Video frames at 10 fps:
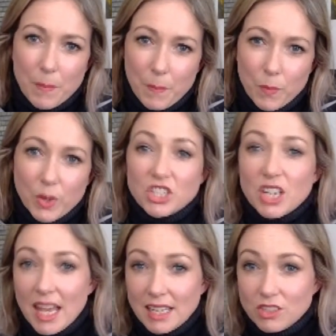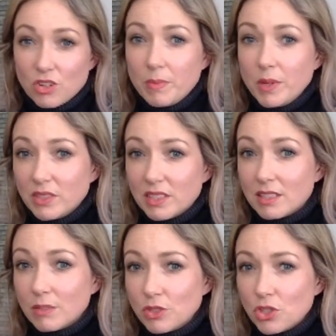which aids your immune
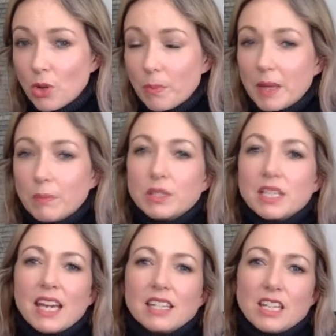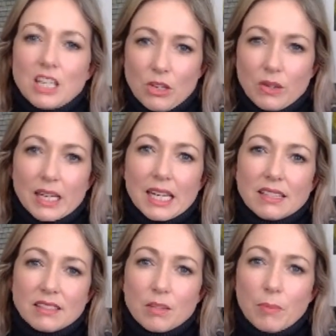system's job in protecting you
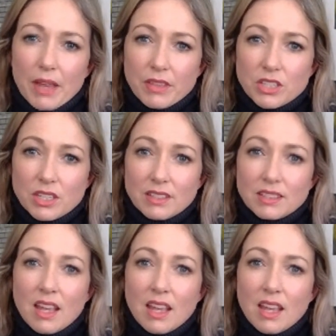against the pathogens